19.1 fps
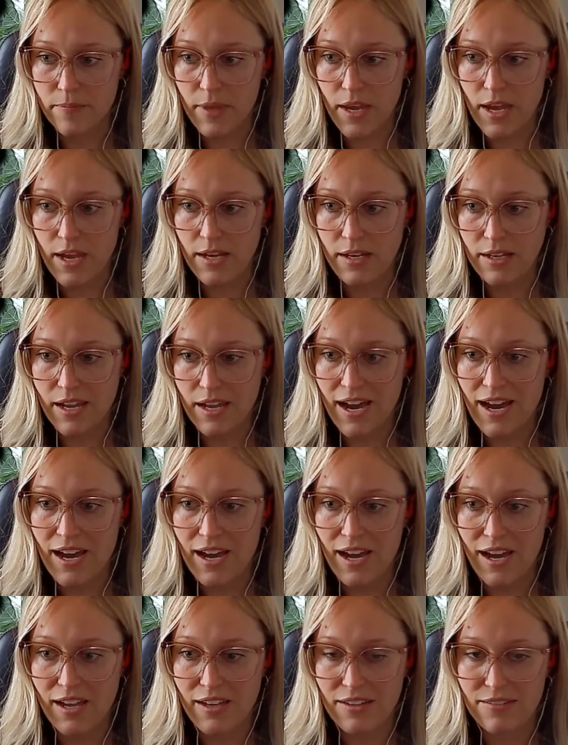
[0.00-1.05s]
And
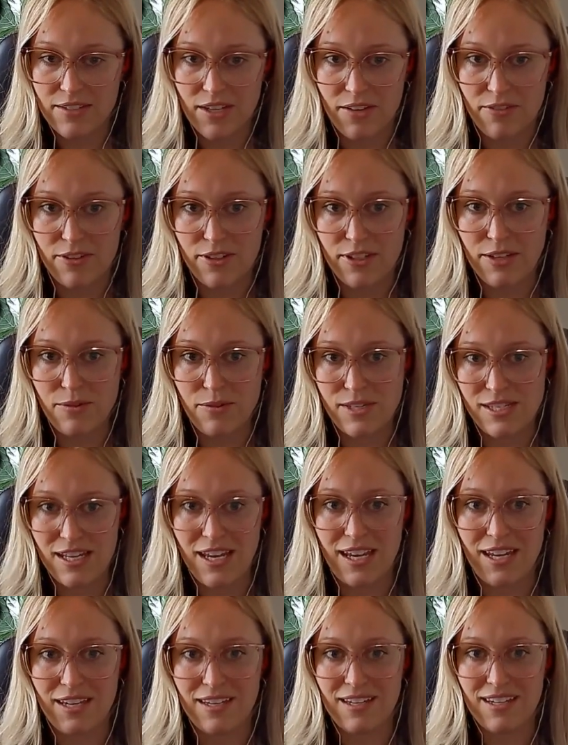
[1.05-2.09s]
yeah, I definitely was
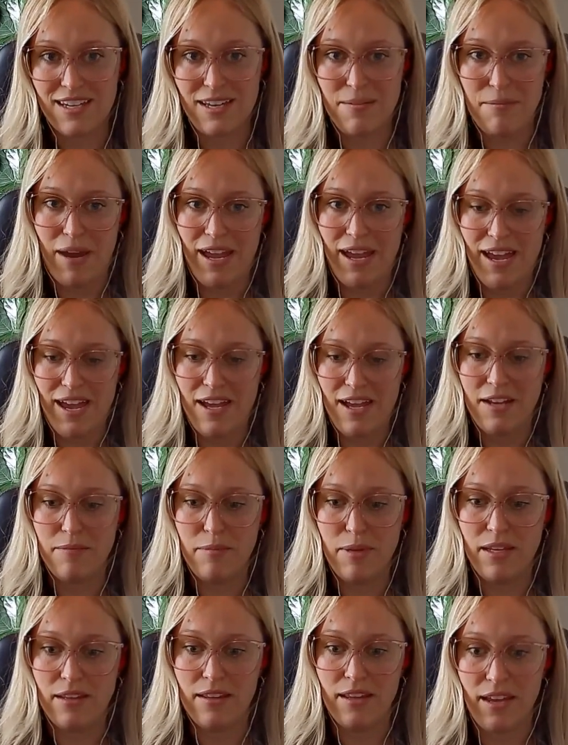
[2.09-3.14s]
like in my head
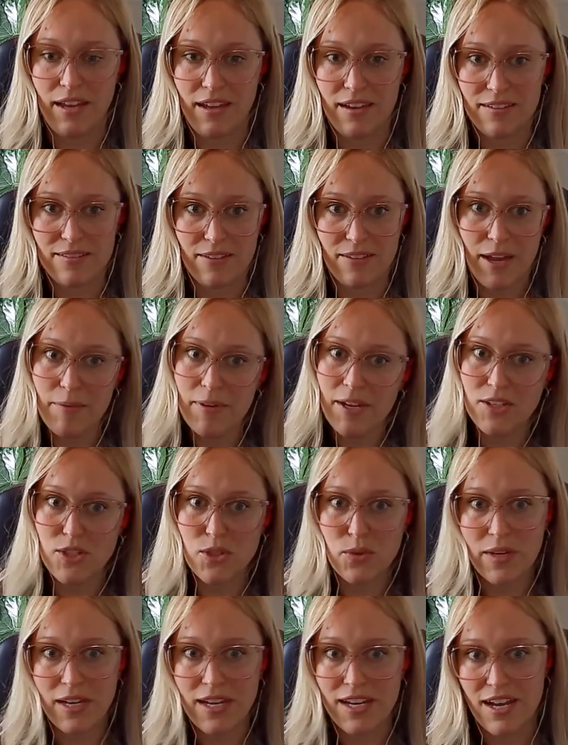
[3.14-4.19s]
being like, well, I'm not
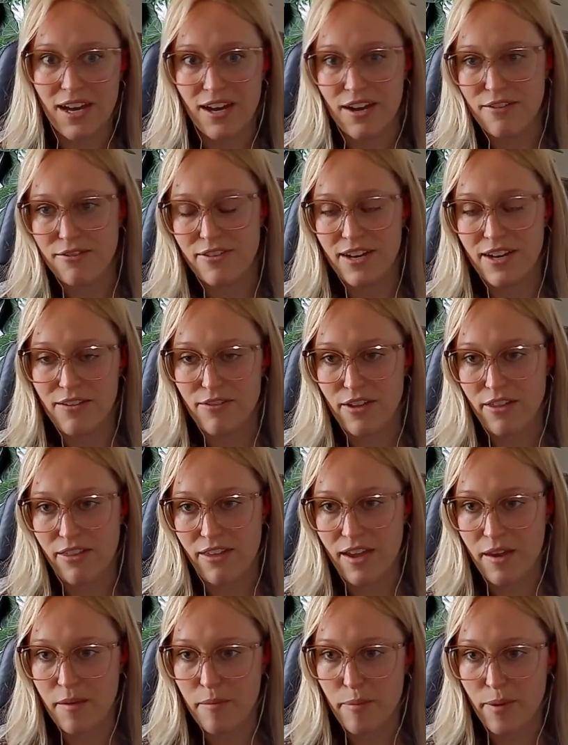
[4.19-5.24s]
doing enough and
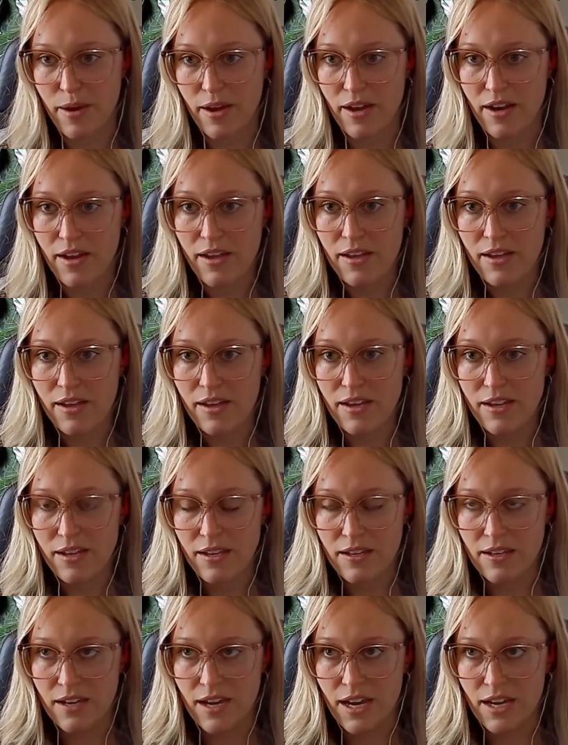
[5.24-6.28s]
everything, but
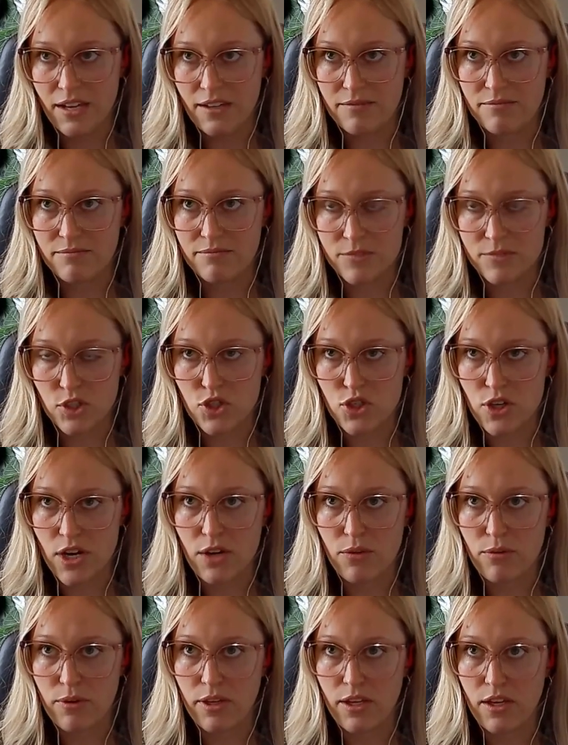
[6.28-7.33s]
I just
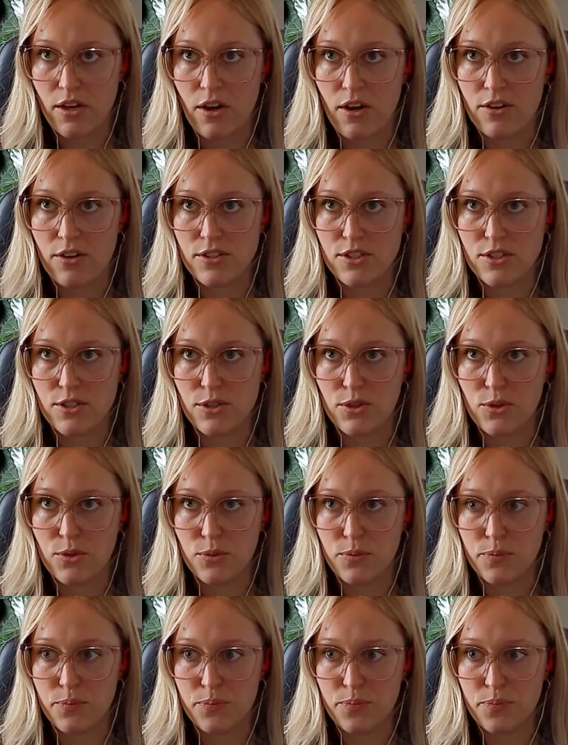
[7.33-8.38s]
tried really hard to